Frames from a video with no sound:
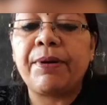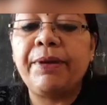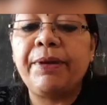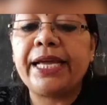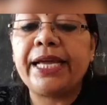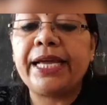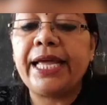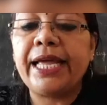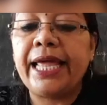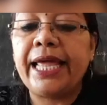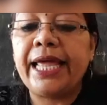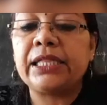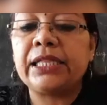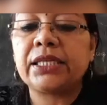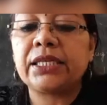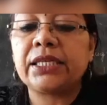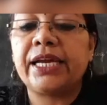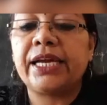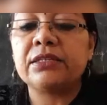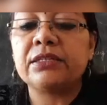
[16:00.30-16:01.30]
a public
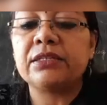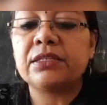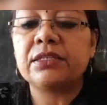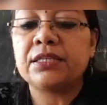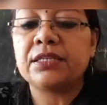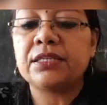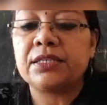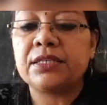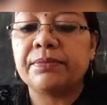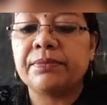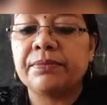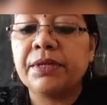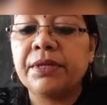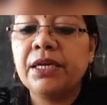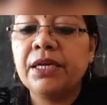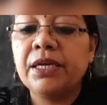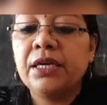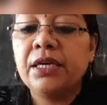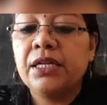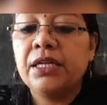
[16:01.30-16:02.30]
healthcare system.
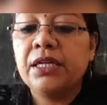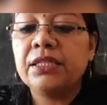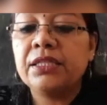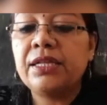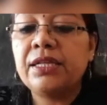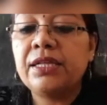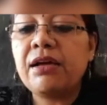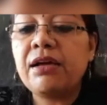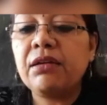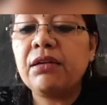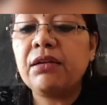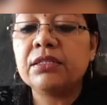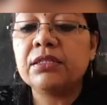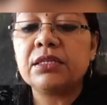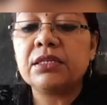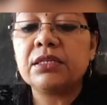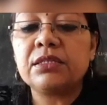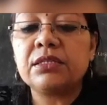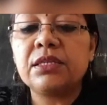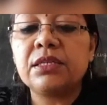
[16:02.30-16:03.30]
There
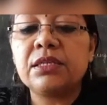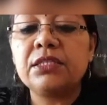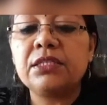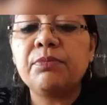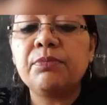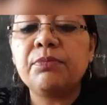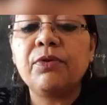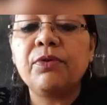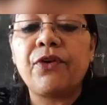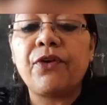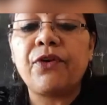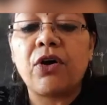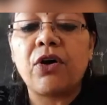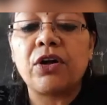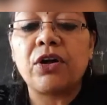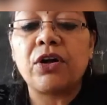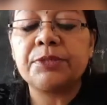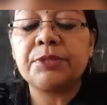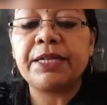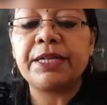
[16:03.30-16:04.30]
is a system of
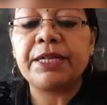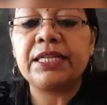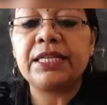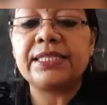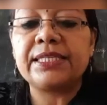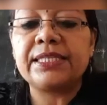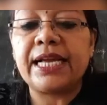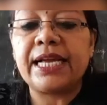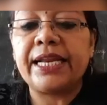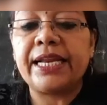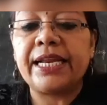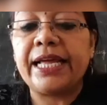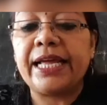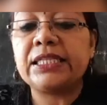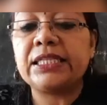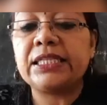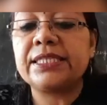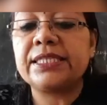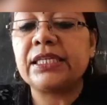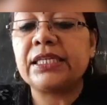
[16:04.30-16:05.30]
hospitals
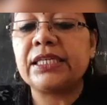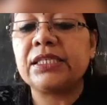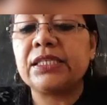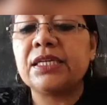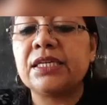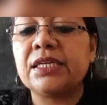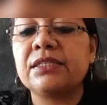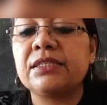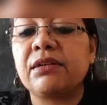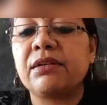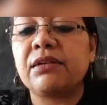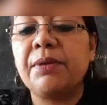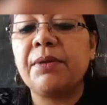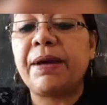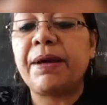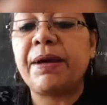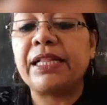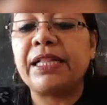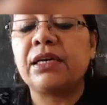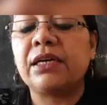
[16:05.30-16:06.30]
and health centers
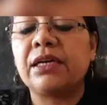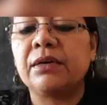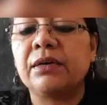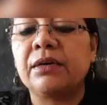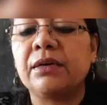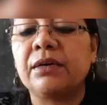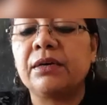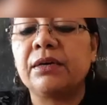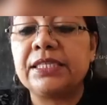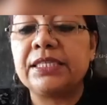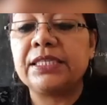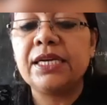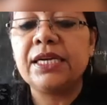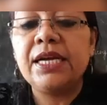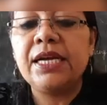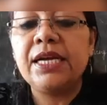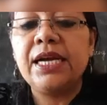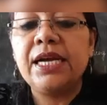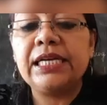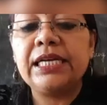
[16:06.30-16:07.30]
run by the government.
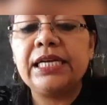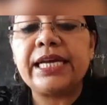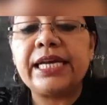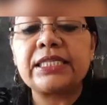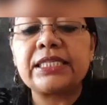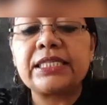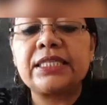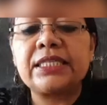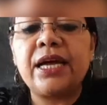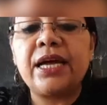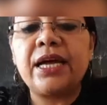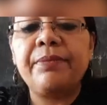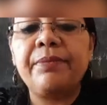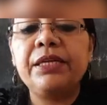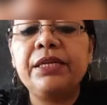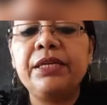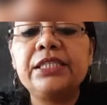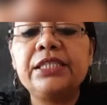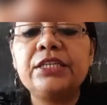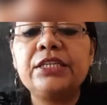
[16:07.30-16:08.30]
It has the
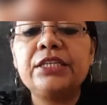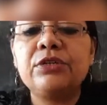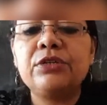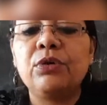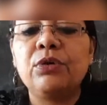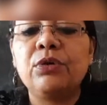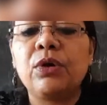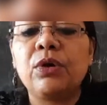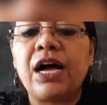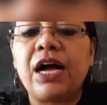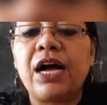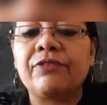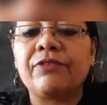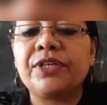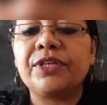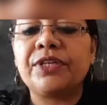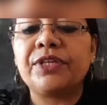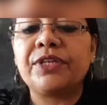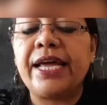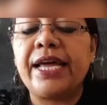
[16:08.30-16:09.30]
ability to look
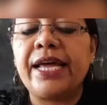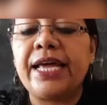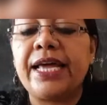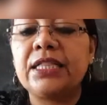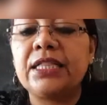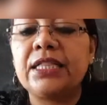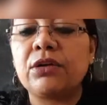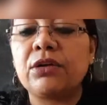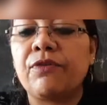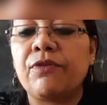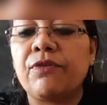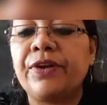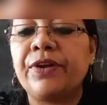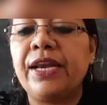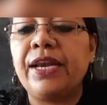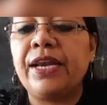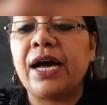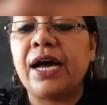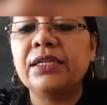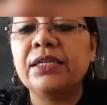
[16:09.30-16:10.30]
after the health of
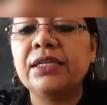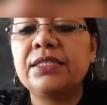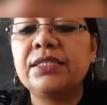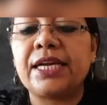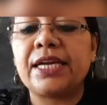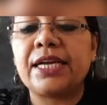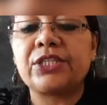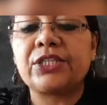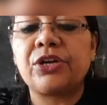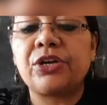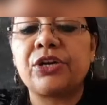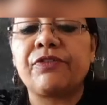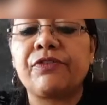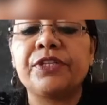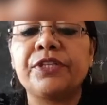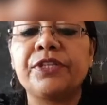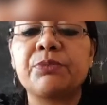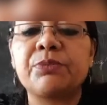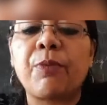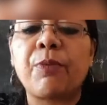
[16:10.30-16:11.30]
a large
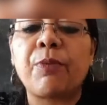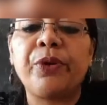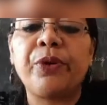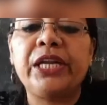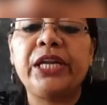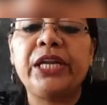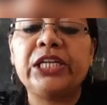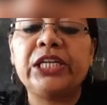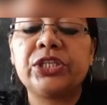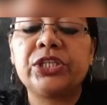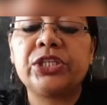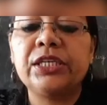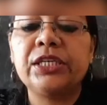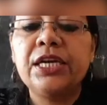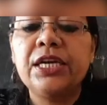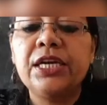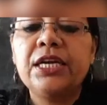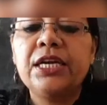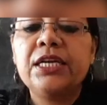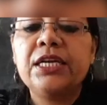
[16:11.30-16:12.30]
section of its
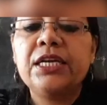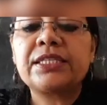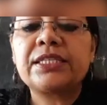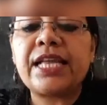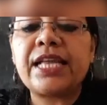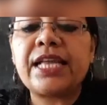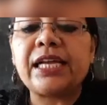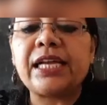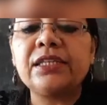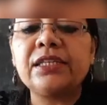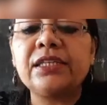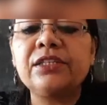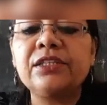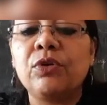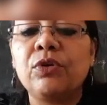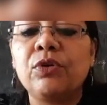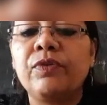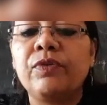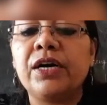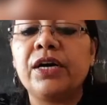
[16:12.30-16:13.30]
population
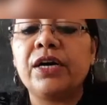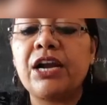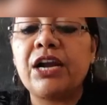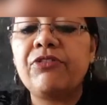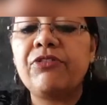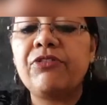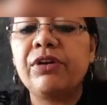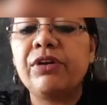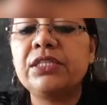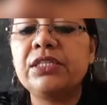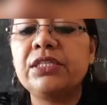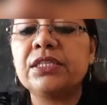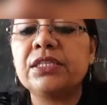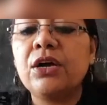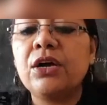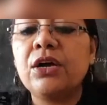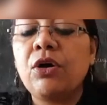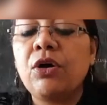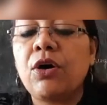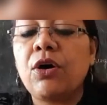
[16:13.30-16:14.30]
scattered over
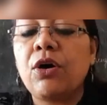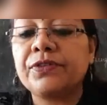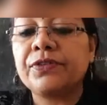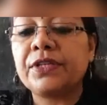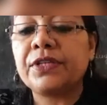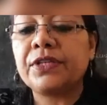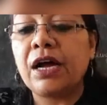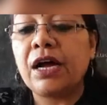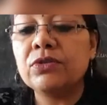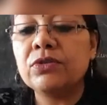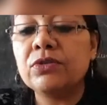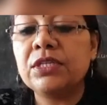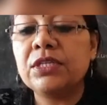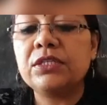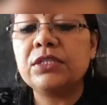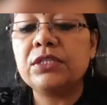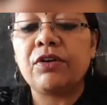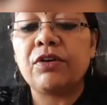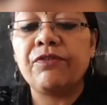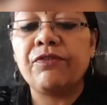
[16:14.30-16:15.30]
hundreds of
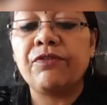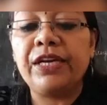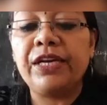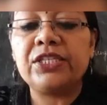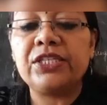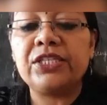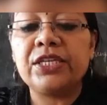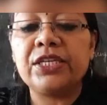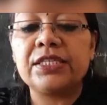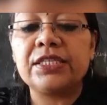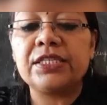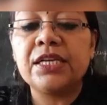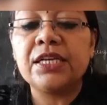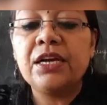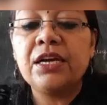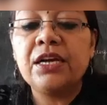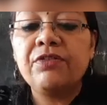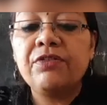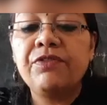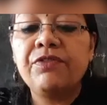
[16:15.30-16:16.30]
thousands of
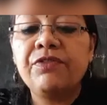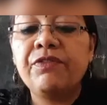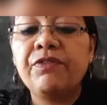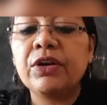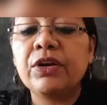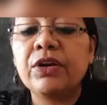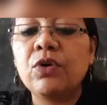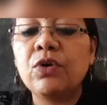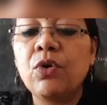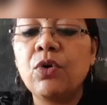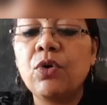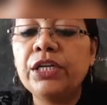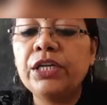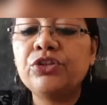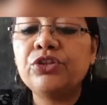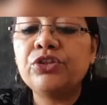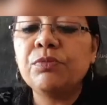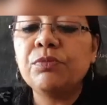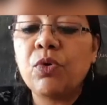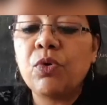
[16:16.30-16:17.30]
villages. We will go
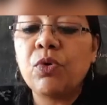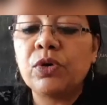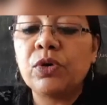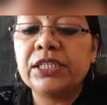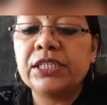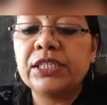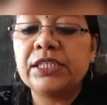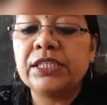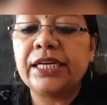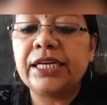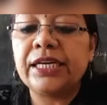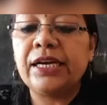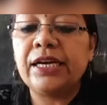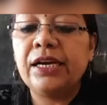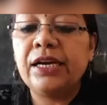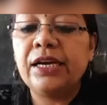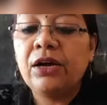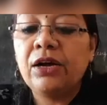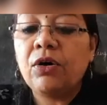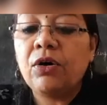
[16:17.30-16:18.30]
into more
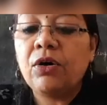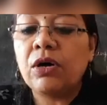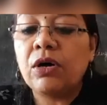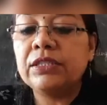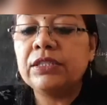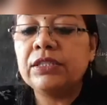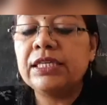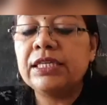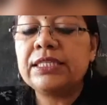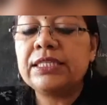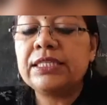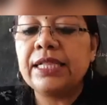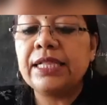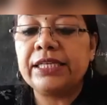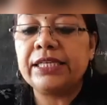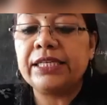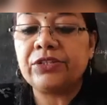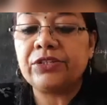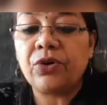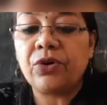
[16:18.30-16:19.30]
detail on this
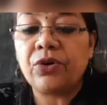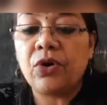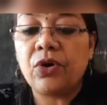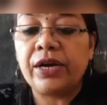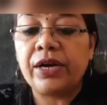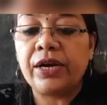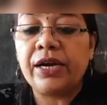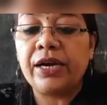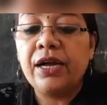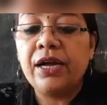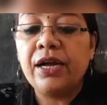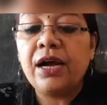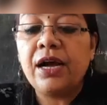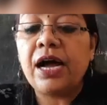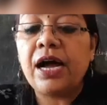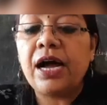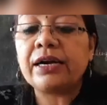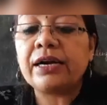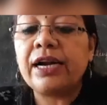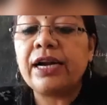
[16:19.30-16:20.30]
later on.
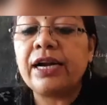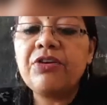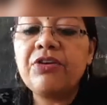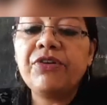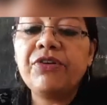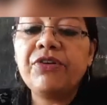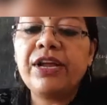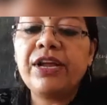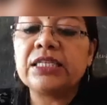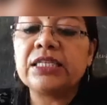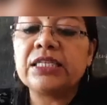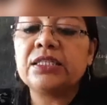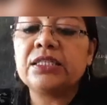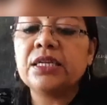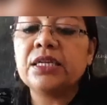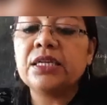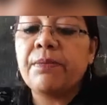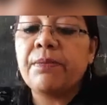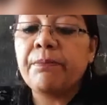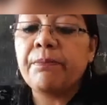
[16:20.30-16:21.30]
Our country
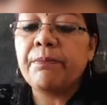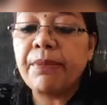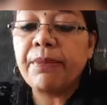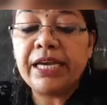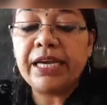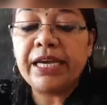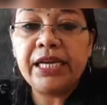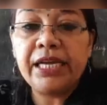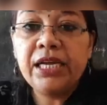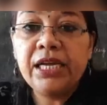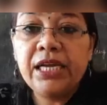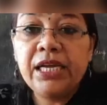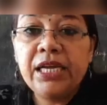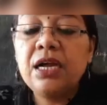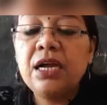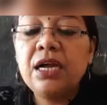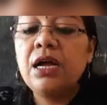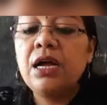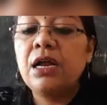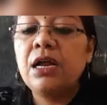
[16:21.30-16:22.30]
has
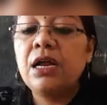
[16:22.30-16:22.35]
money,